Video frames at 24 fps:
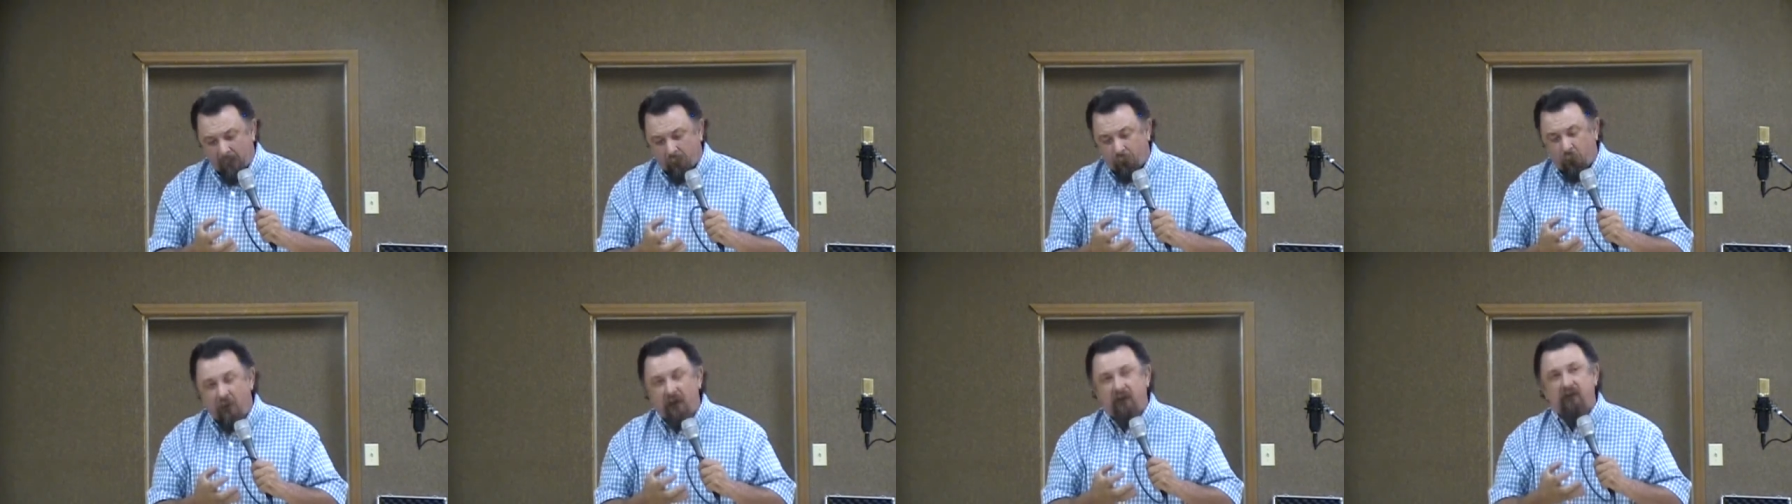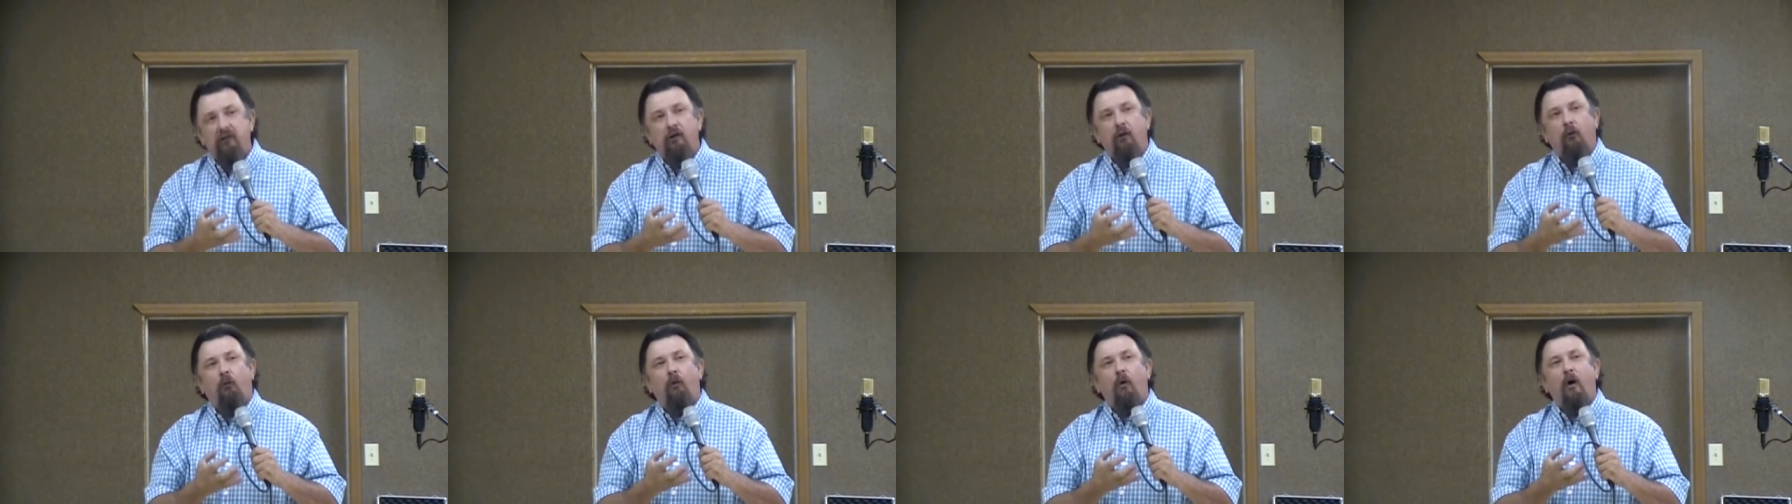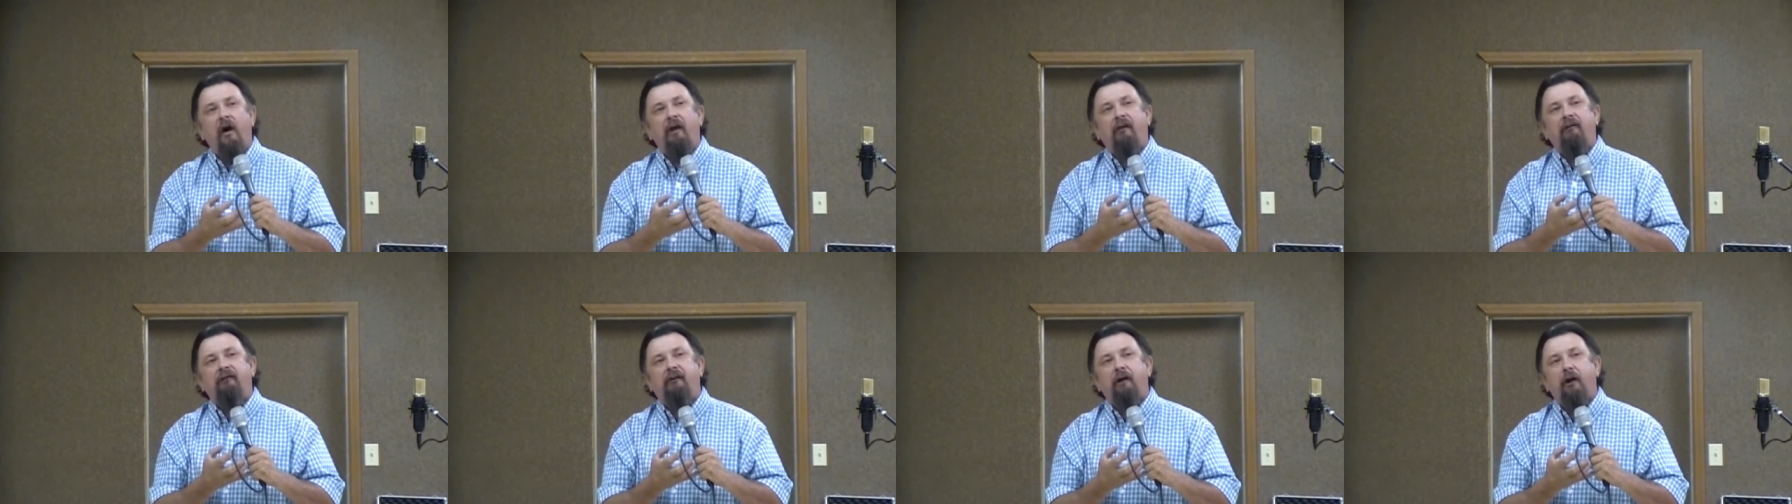when you
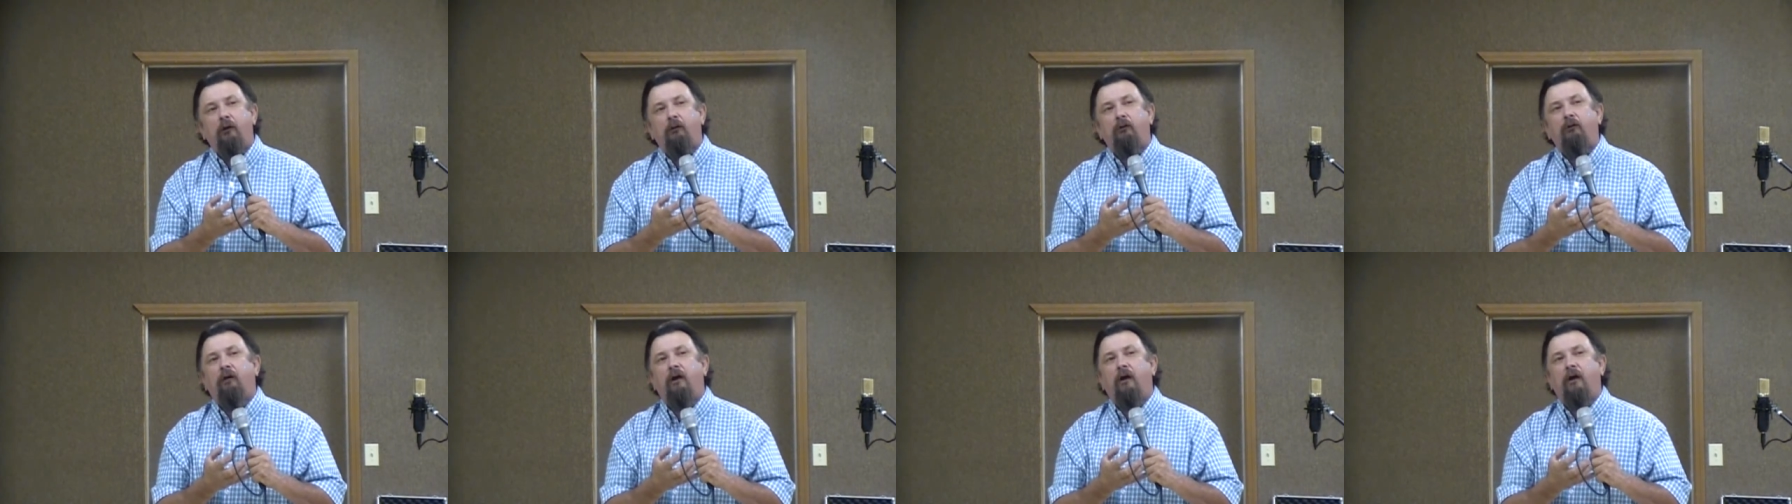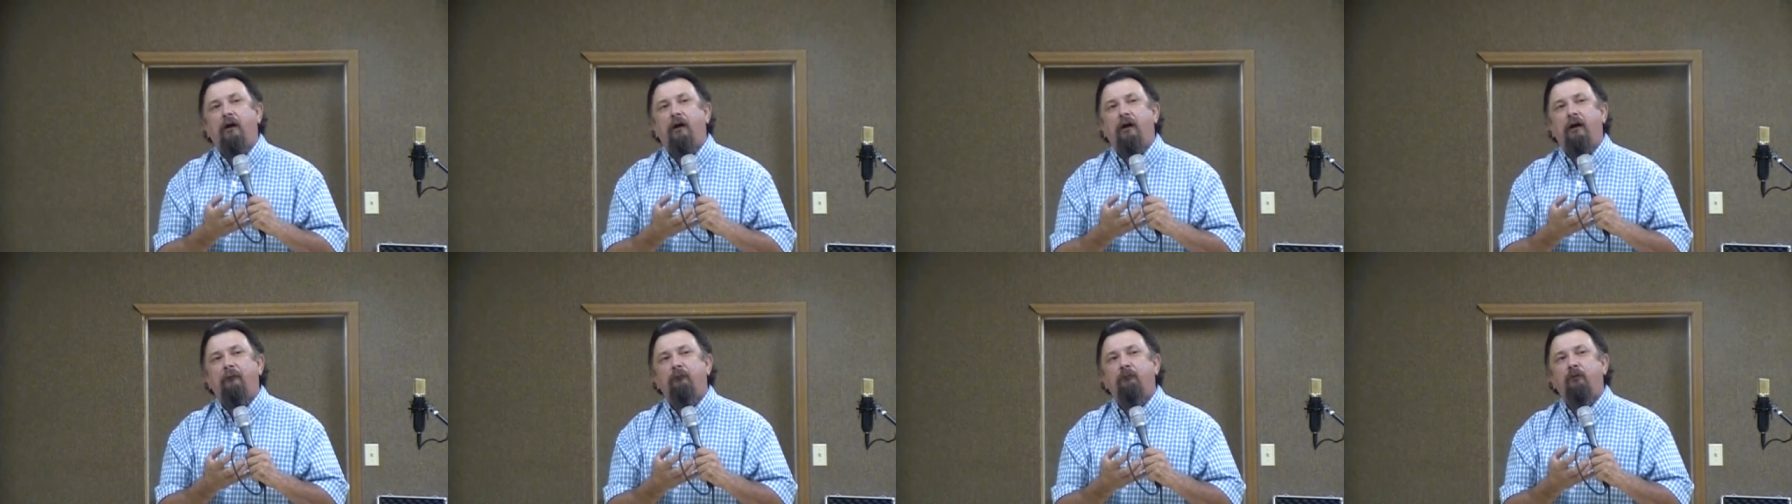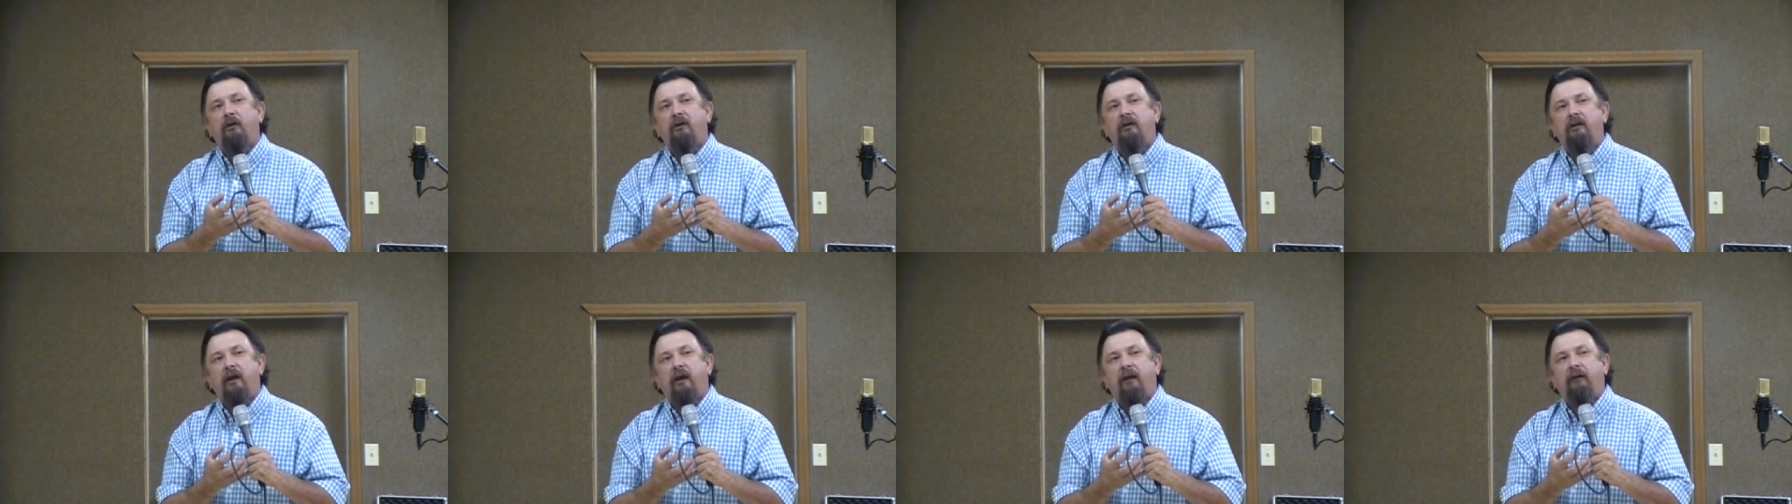would do good,
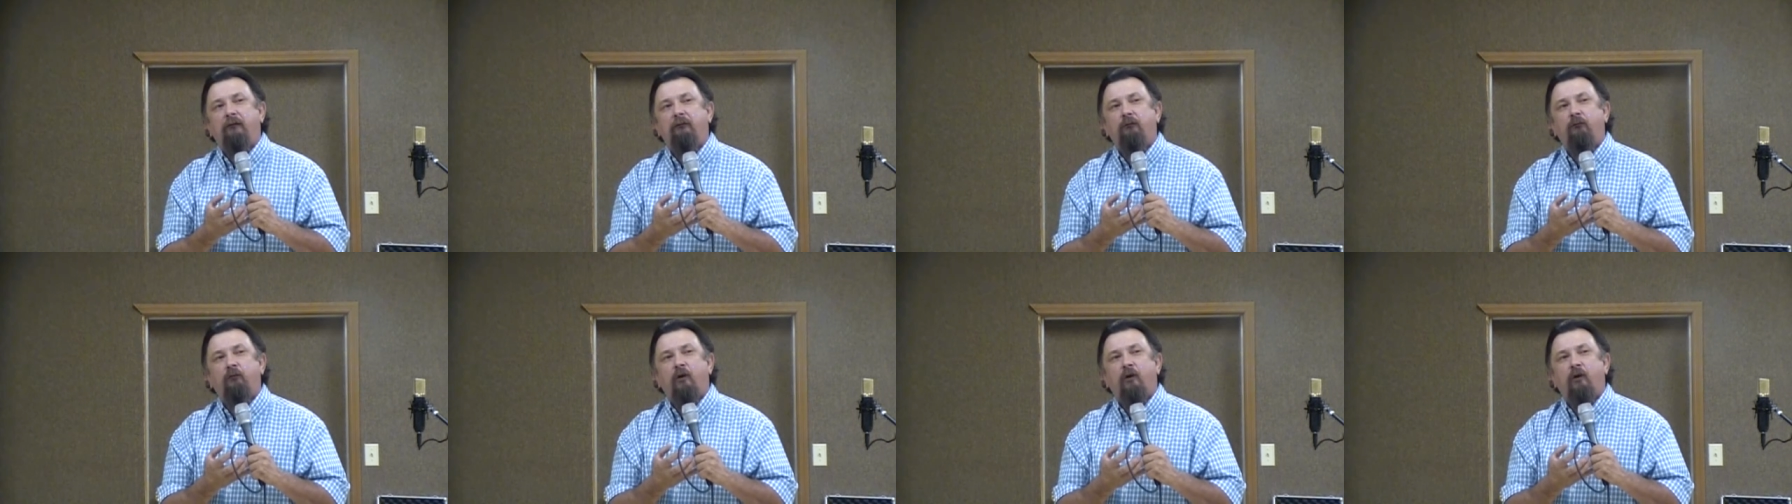when you,